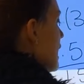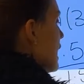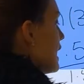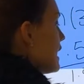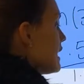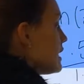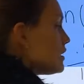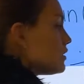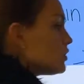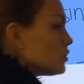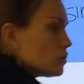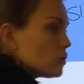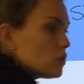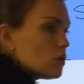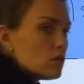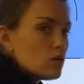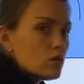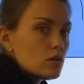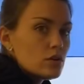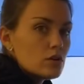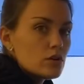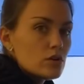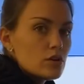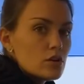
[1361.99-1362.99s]

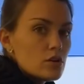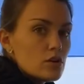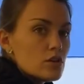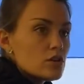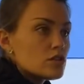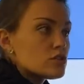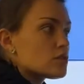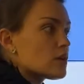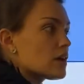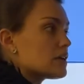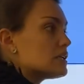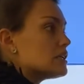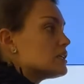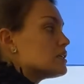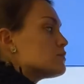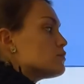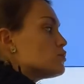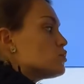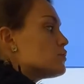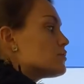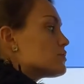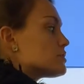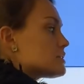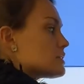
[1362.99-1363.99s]
angle, so I need to
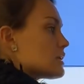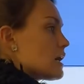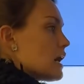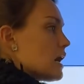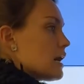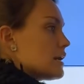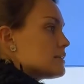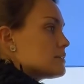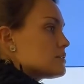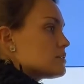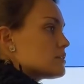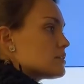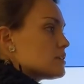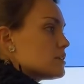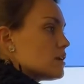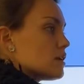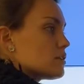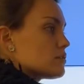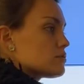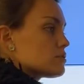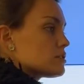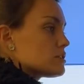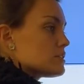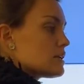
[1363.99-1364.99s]
move sine to the
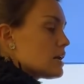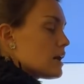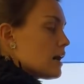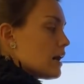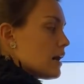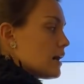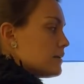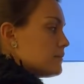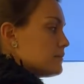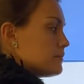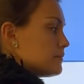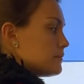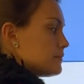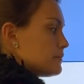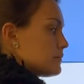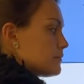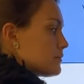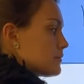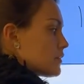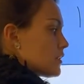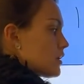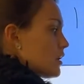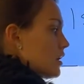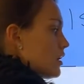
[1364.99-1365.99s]
other side.
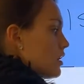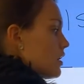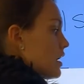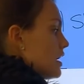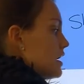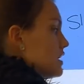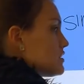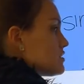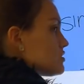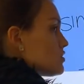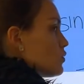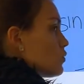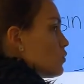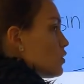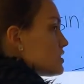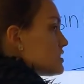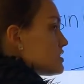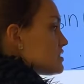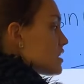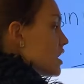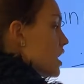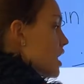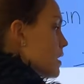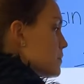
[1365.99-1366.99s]
All right, so
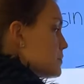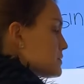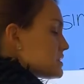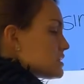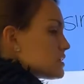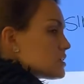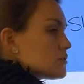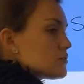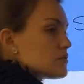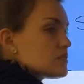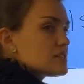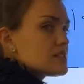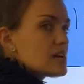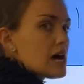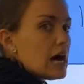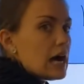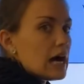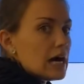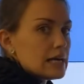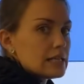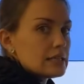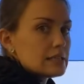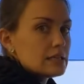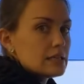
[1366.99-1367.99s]
what's the opposite of
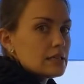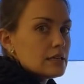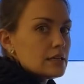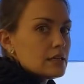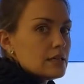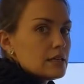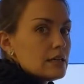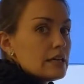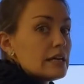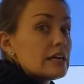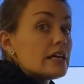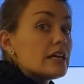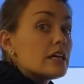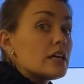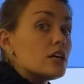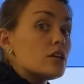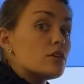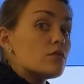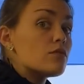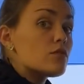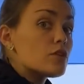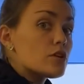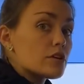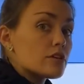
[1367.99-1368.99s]
sine?
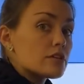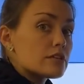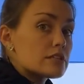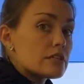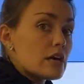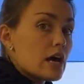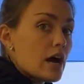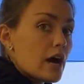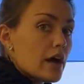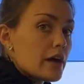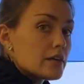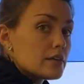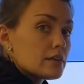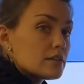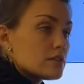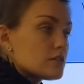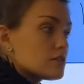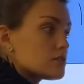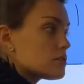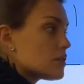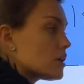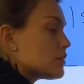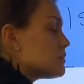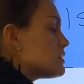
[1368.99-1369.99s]
Inverse sine.
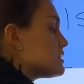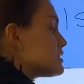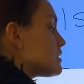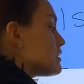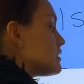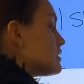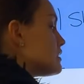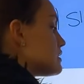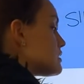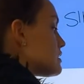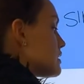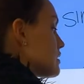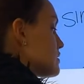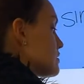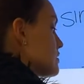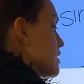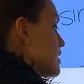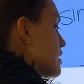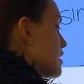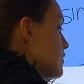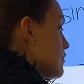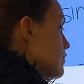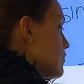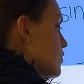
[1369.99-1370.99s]
So that means I need to take
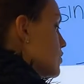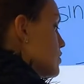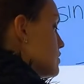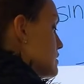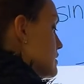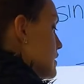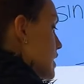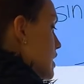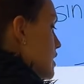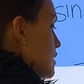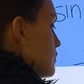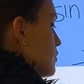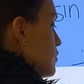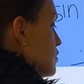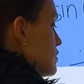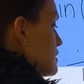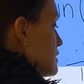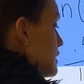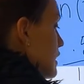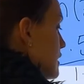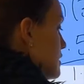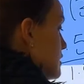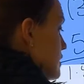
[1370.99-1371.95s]
the inverse sine of both sides.